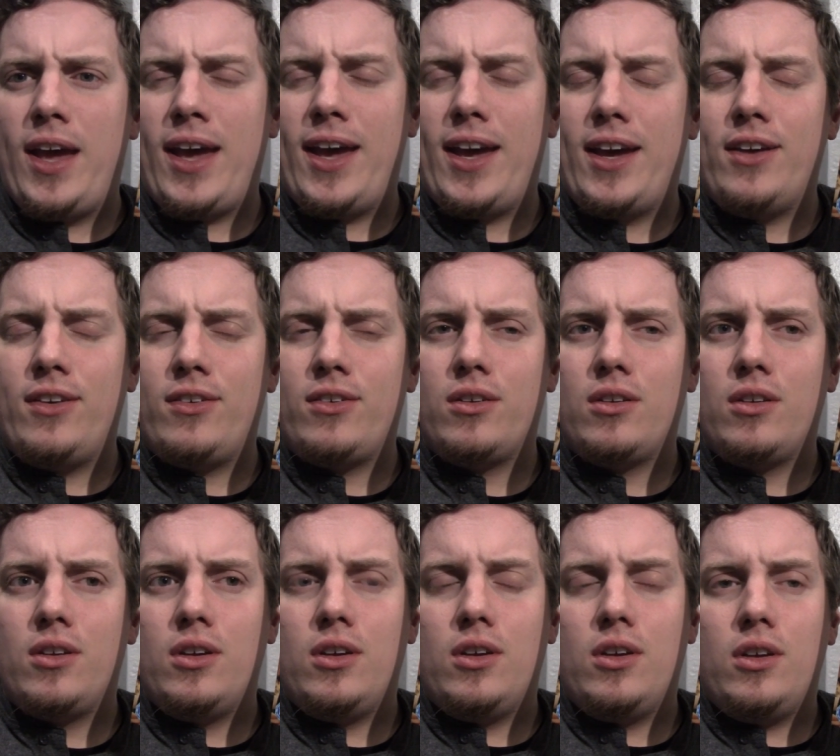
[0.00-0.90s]
had,
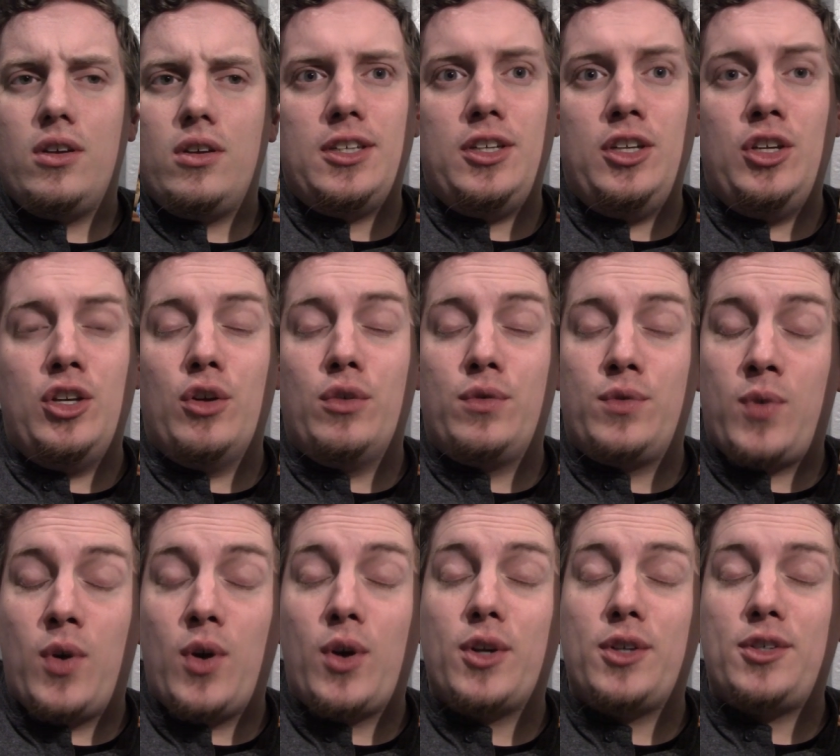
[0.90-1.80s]
you know,
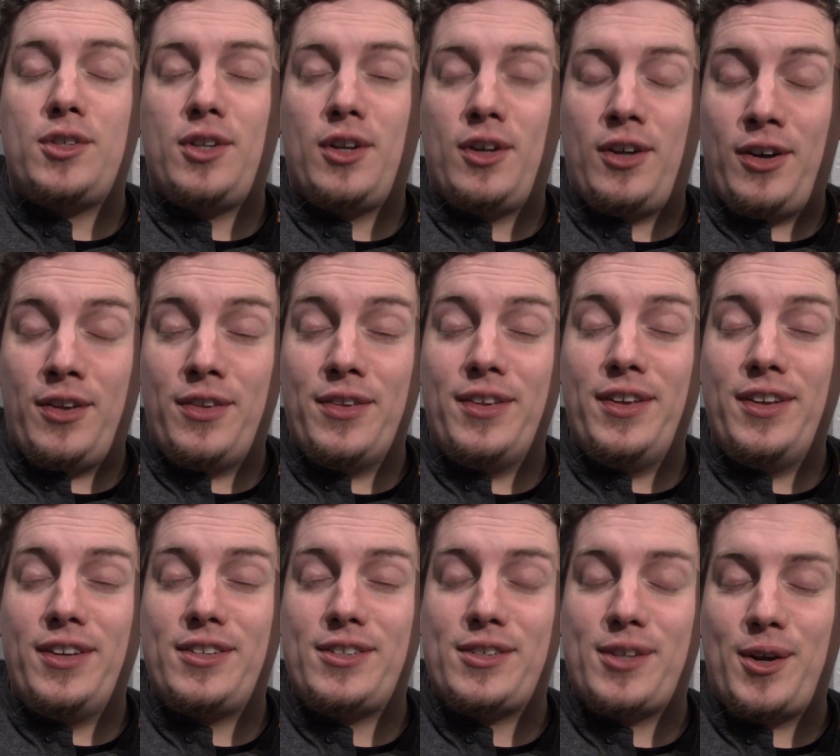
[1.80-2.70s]
focused on
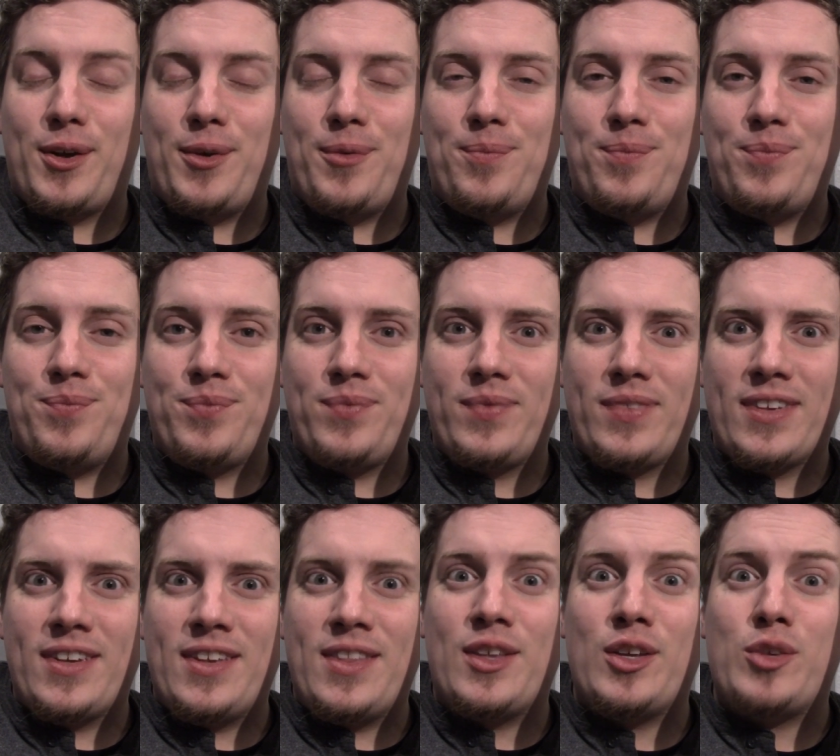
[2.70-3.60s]
this um,
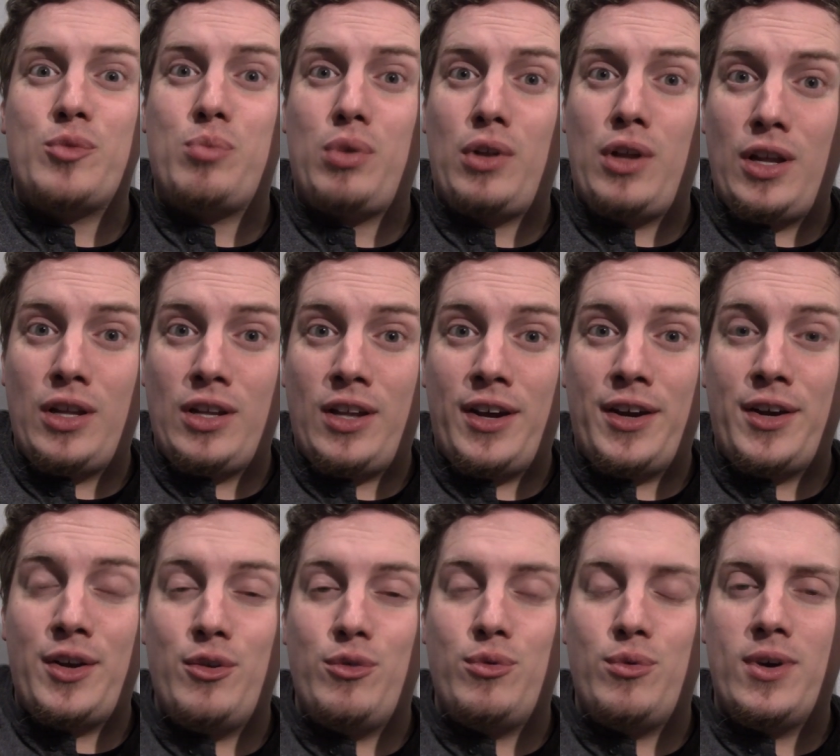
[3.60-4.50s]
this plot
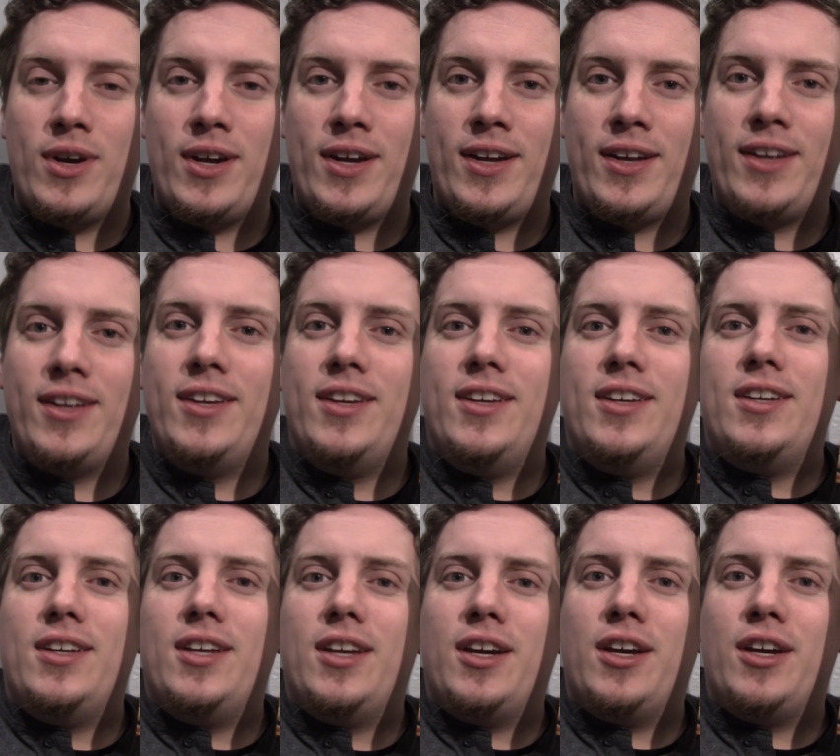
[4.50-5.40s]
line of where
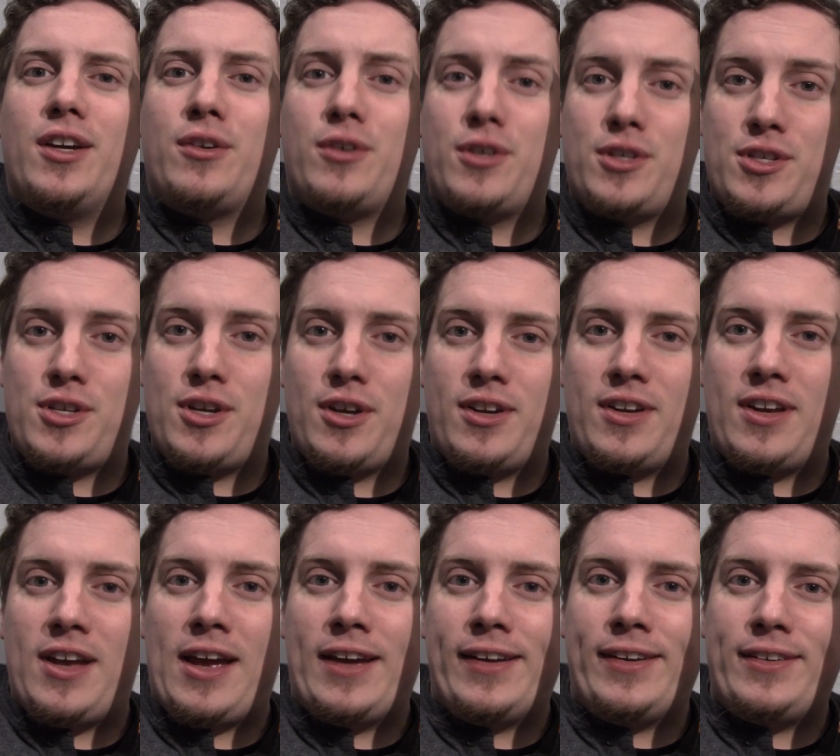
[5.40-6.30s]
uh,
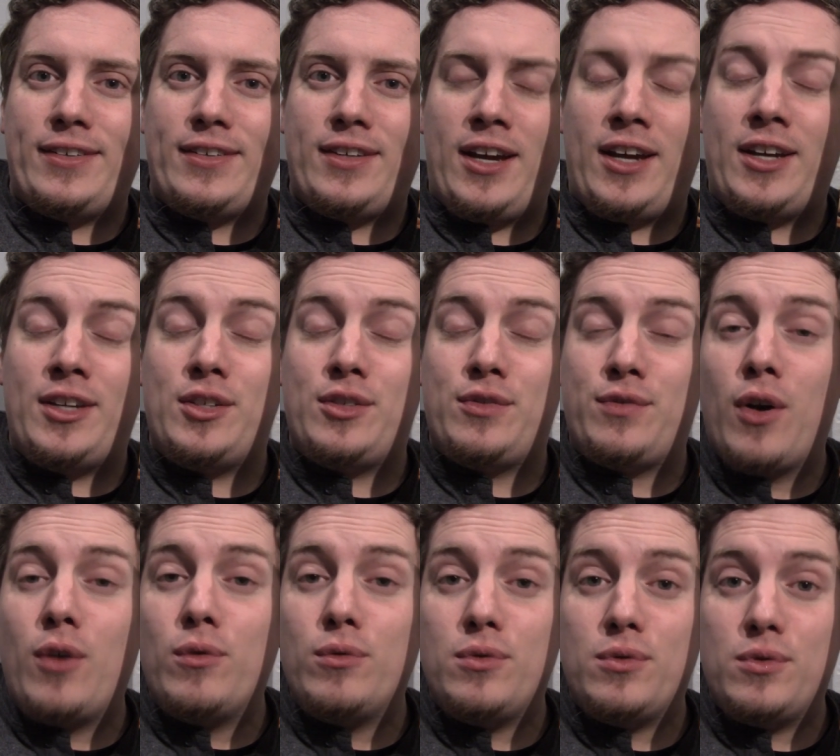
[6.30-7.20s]
Christian had had his
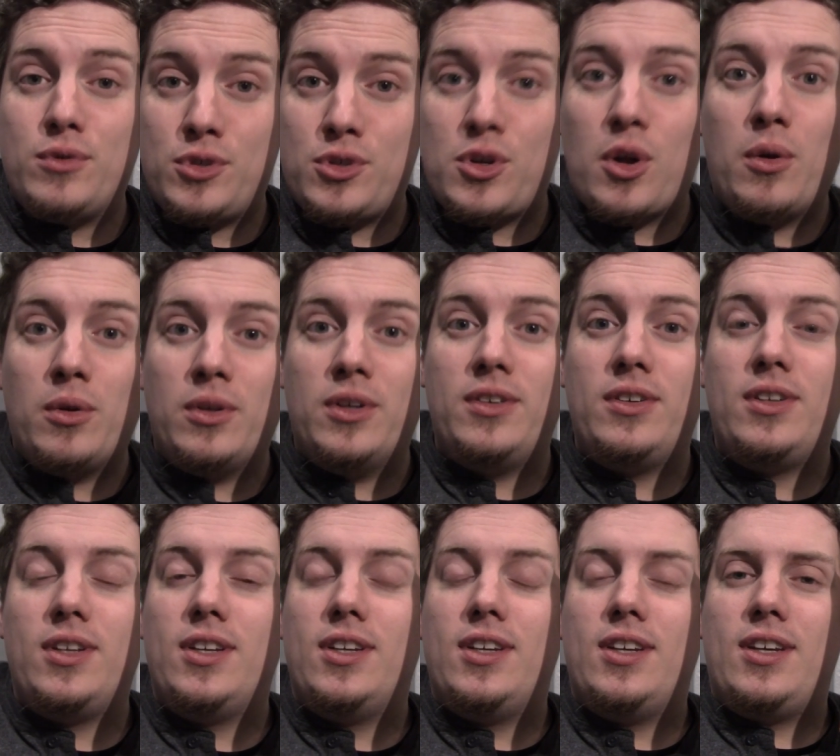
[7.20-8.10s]
phone
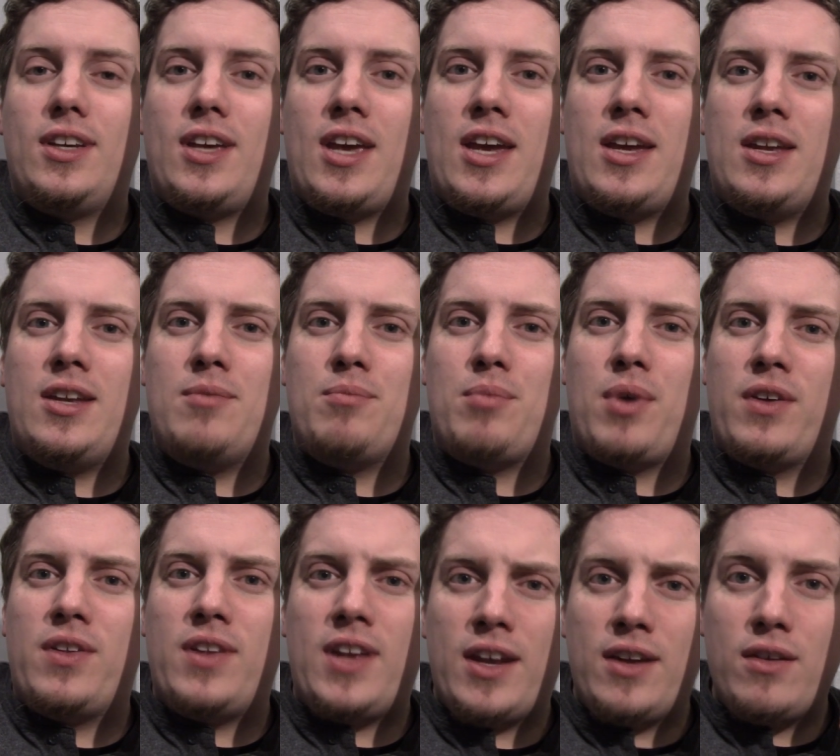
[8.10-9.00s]
stolen, and
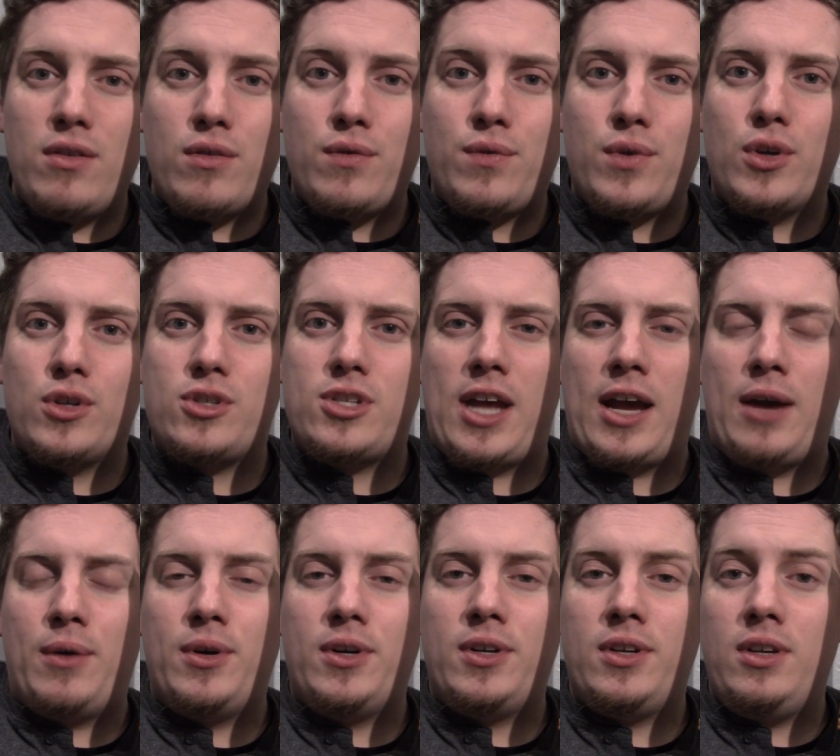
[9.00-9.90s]
by the end of the first
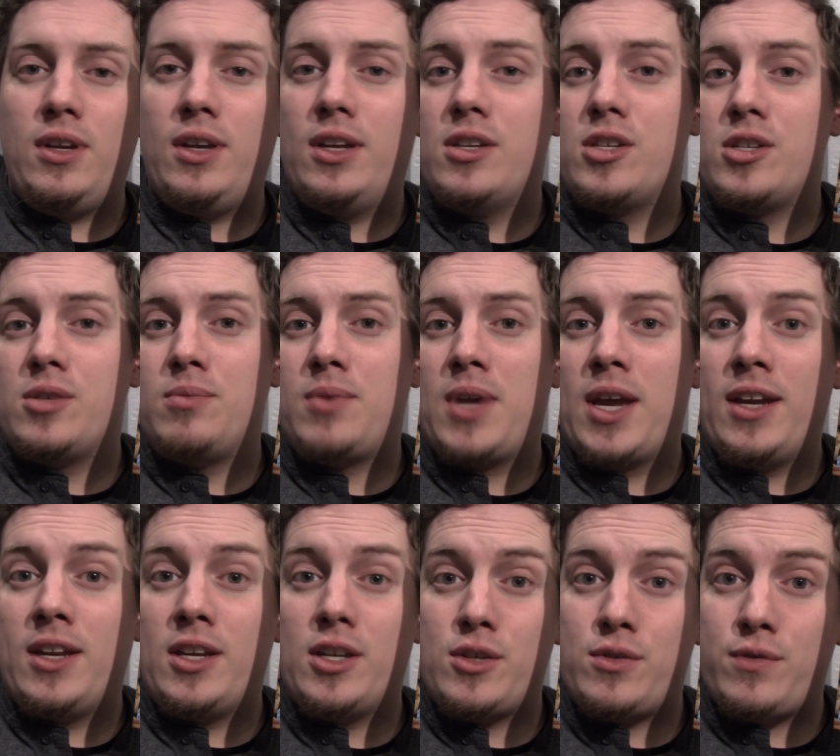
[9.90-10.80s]
hour he ends up
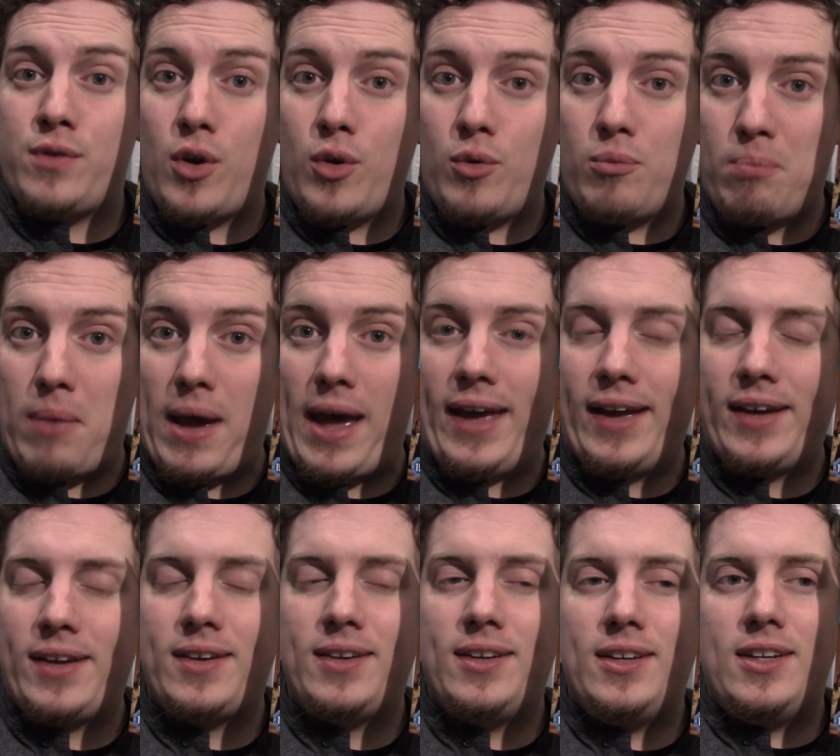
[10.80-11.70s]
getting his phone
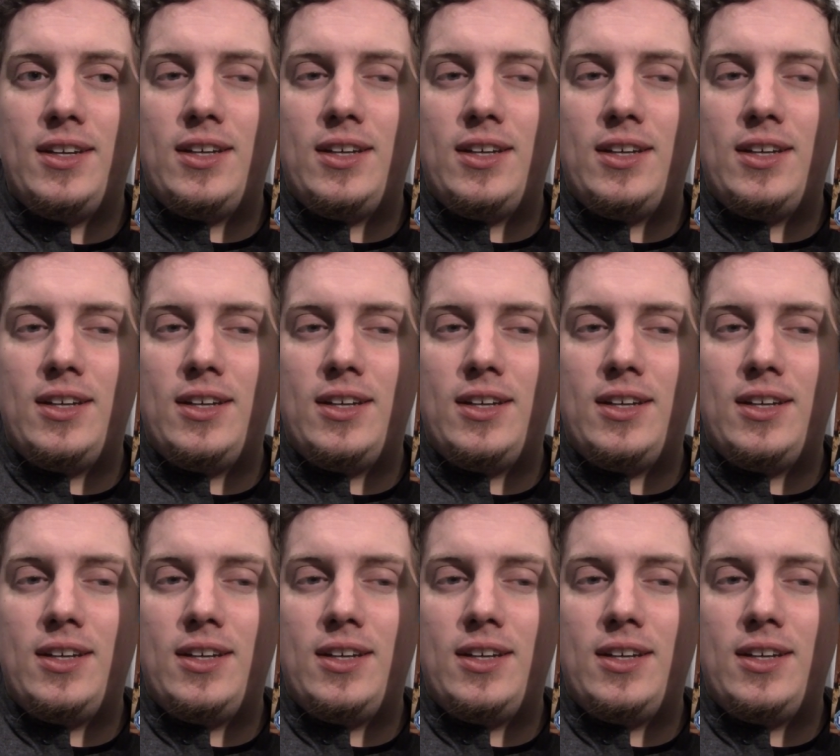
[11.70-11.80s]
back.